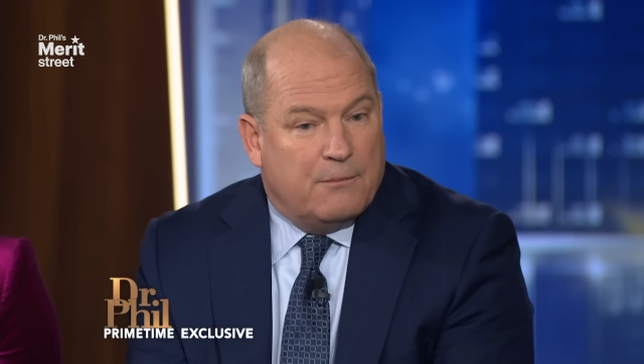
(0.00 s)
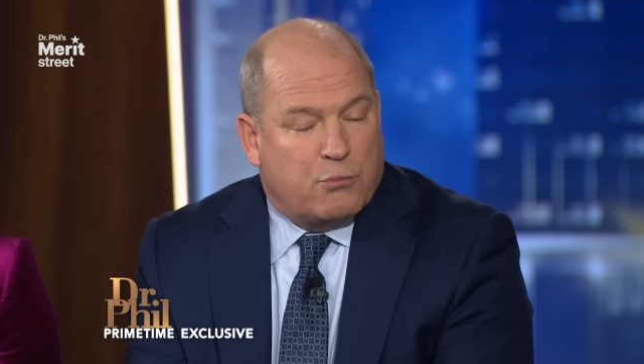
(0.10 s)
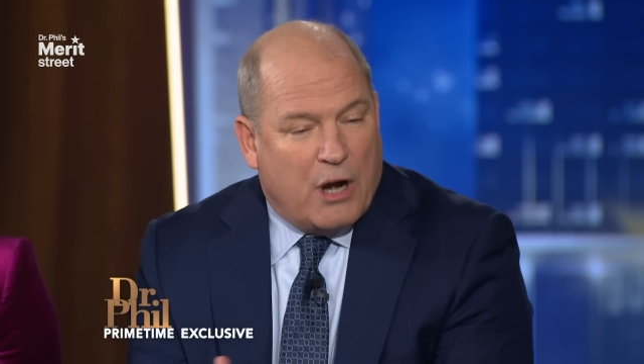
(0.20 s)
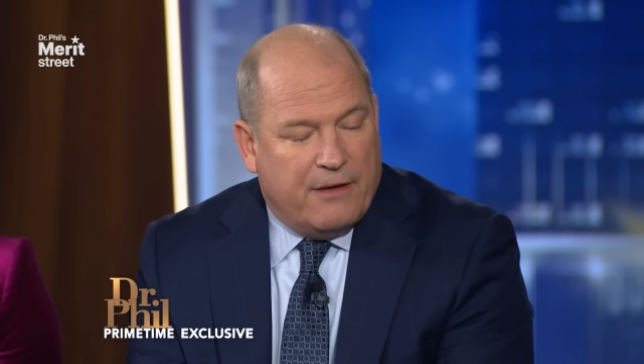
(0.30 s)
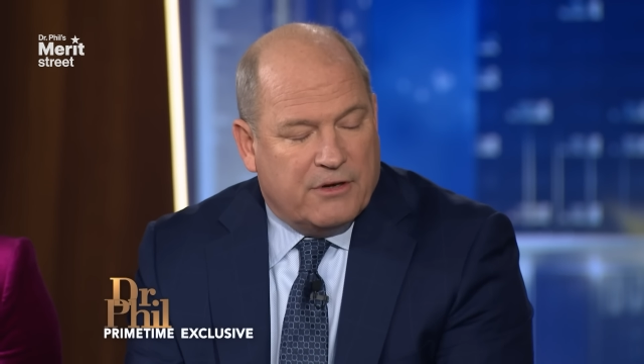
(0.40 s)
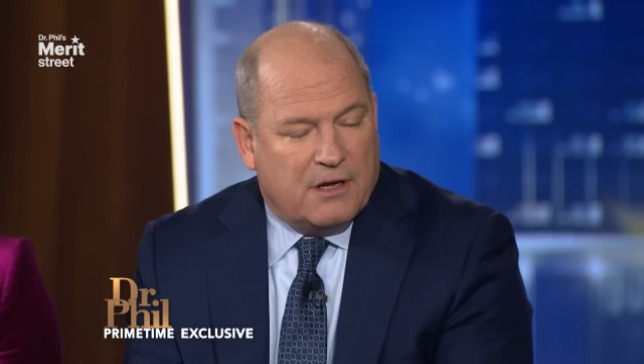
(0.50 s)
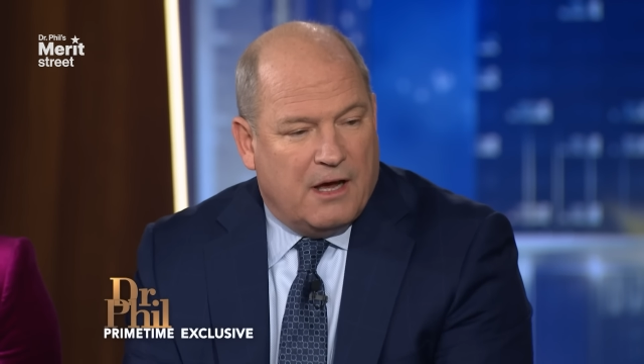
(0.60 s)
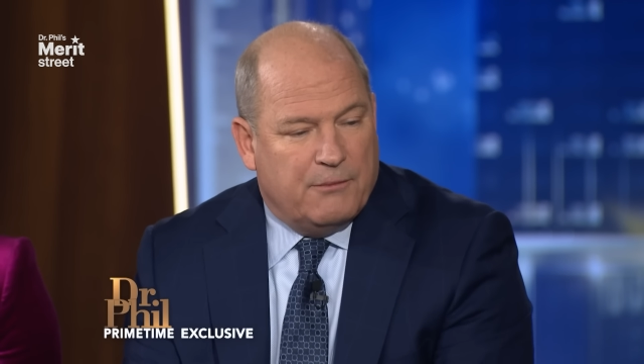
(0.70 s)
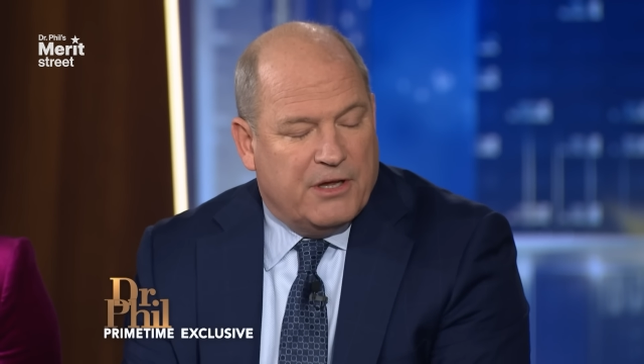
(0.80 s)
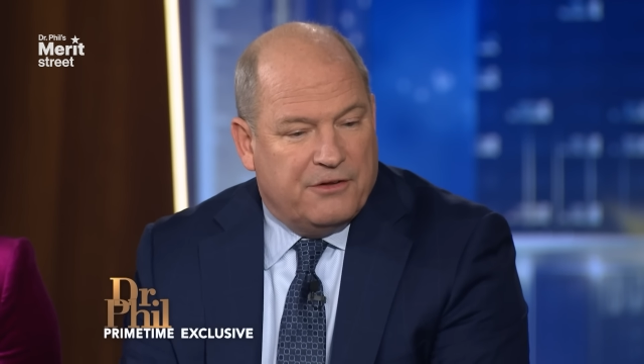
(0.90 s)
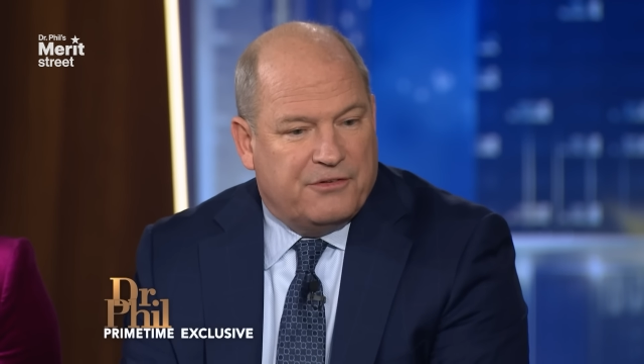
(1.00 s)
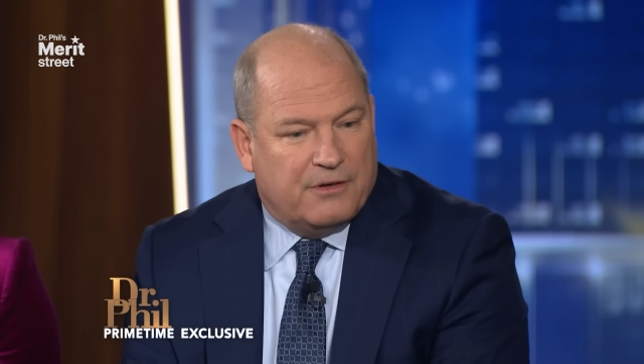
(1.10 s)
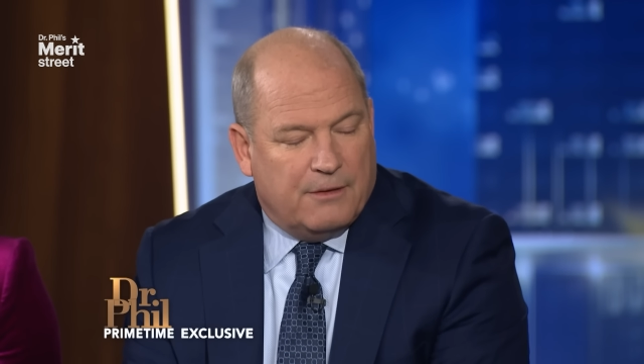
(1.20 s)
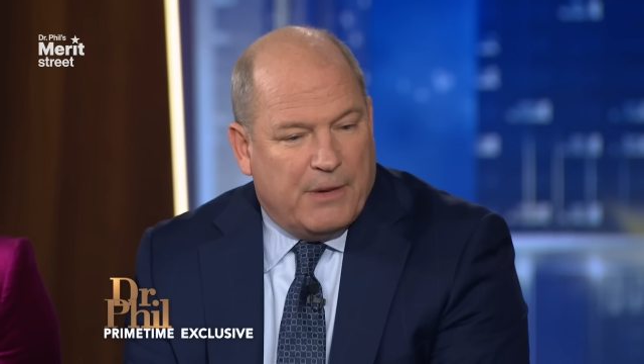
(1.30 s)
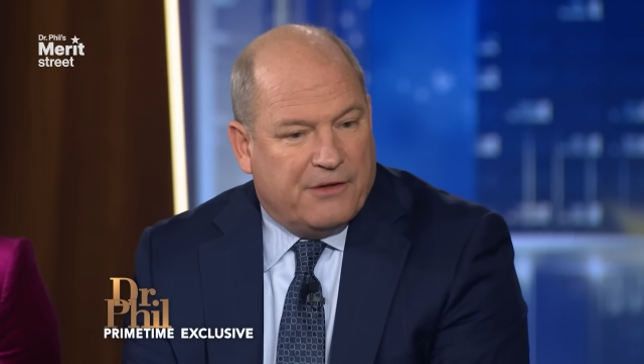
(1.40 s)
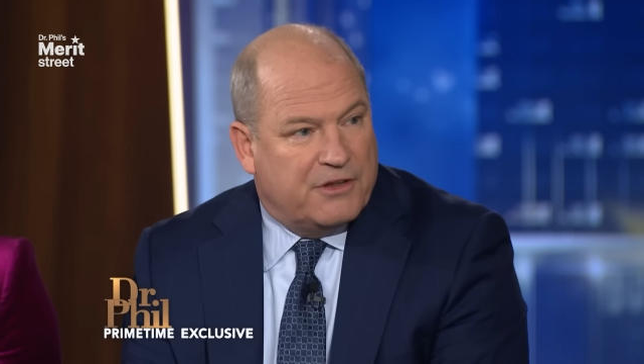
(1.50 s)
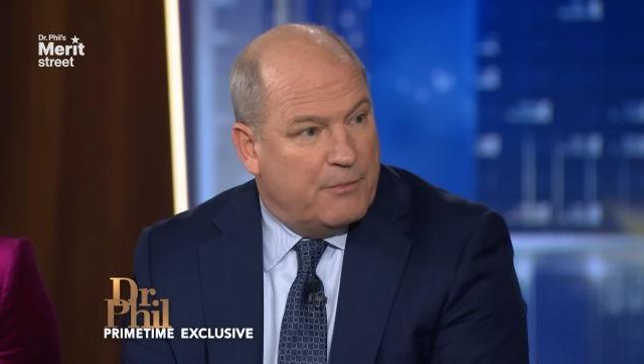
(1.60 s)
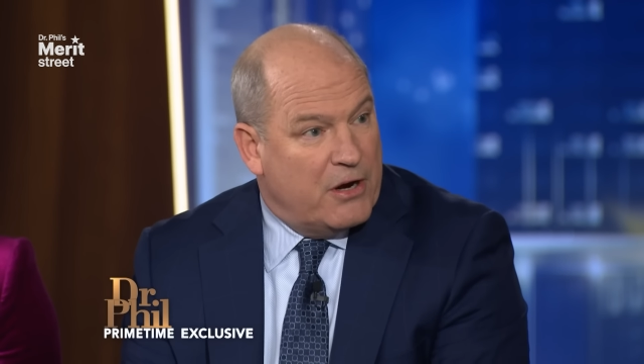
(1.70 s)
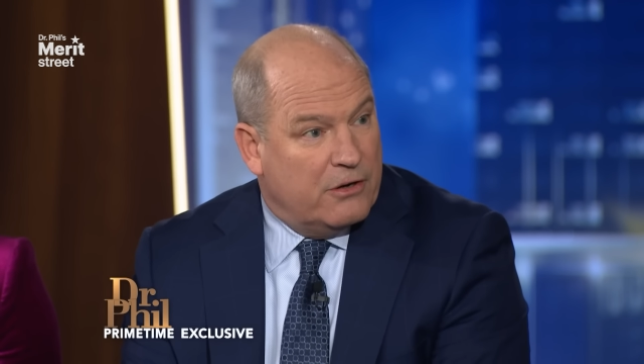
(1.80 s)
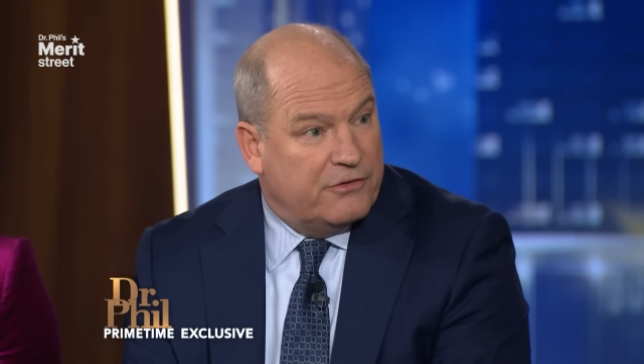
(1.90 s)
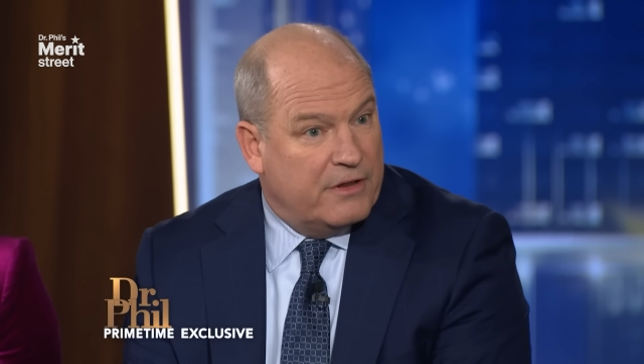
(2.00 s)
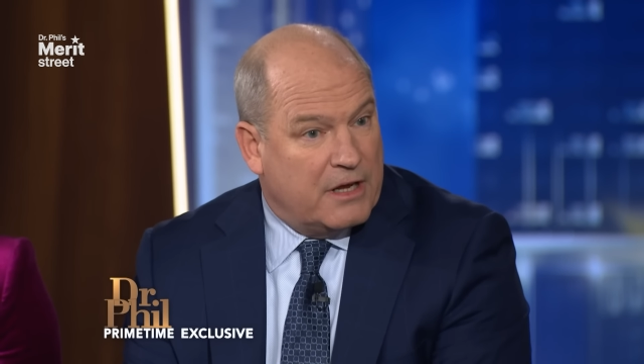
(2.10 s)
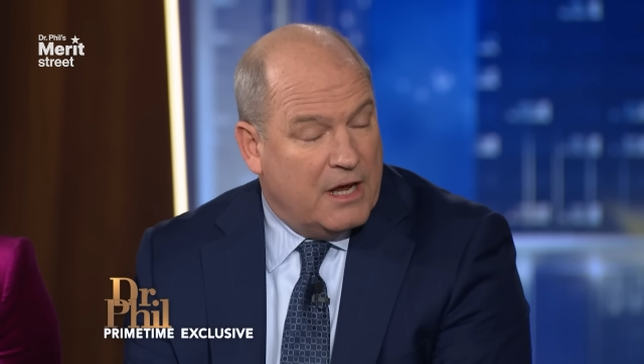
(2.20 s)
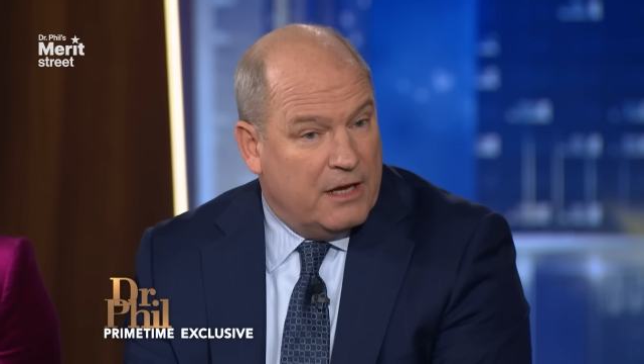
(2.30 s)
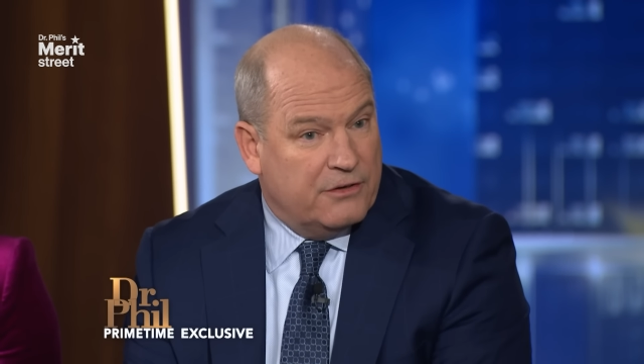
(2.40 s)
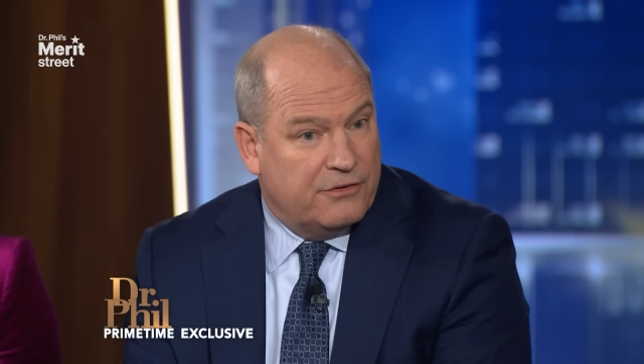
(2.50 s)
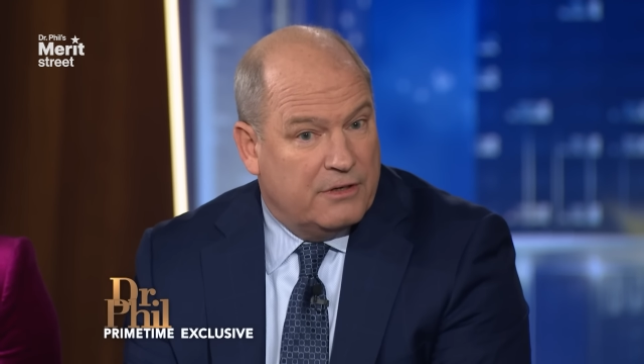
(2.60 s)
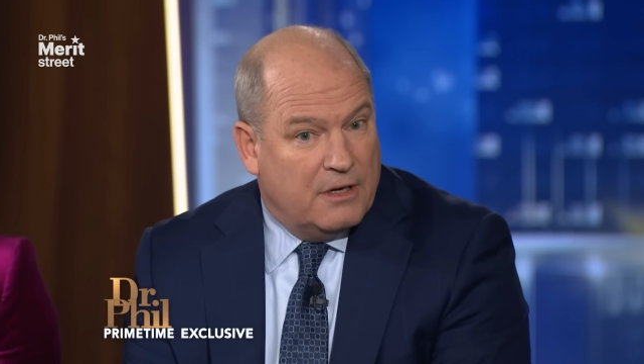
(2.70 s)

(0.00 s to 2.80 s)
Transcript: private comments, about the merits of the case.